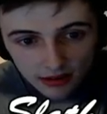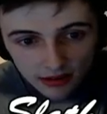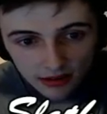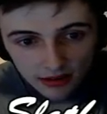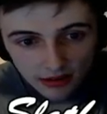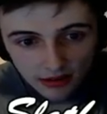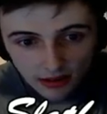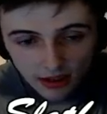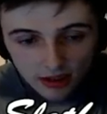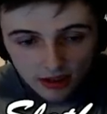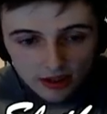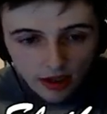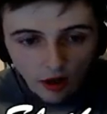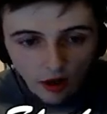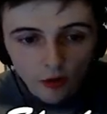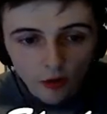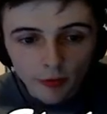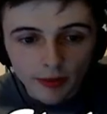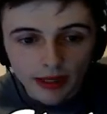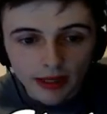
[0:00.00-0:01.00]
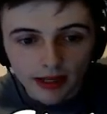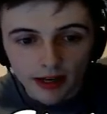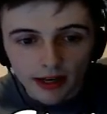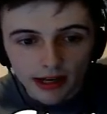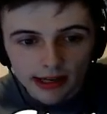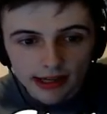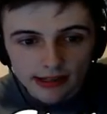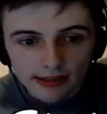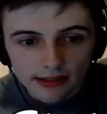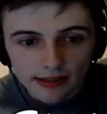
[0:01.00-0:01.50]
Could have told me,
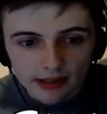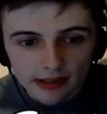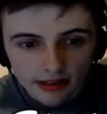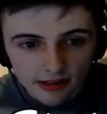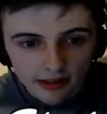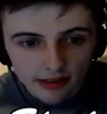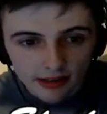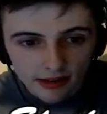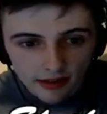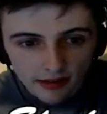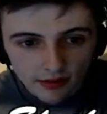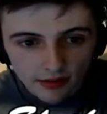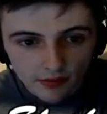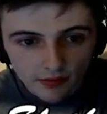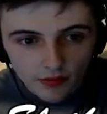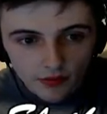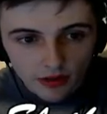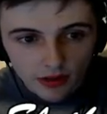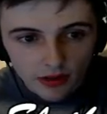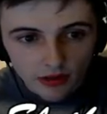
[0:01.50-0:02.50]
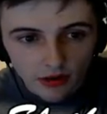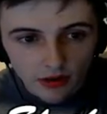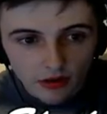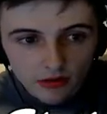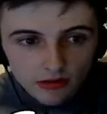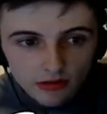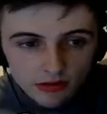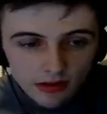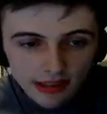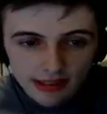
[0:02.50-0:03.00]
guys.
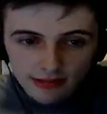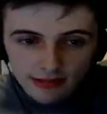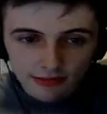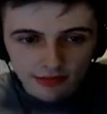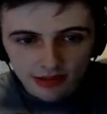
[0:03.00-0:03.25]
wasting my